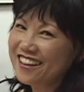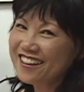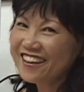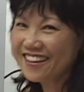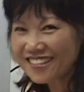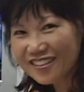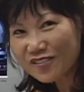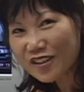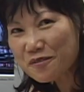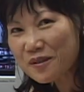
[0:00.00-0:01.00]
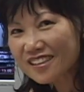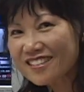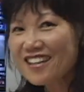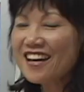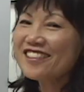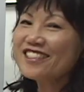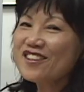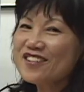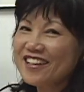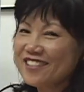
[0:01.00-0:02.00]
Thank you very much, and see you
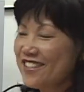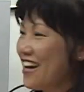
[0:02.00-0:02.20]
next time.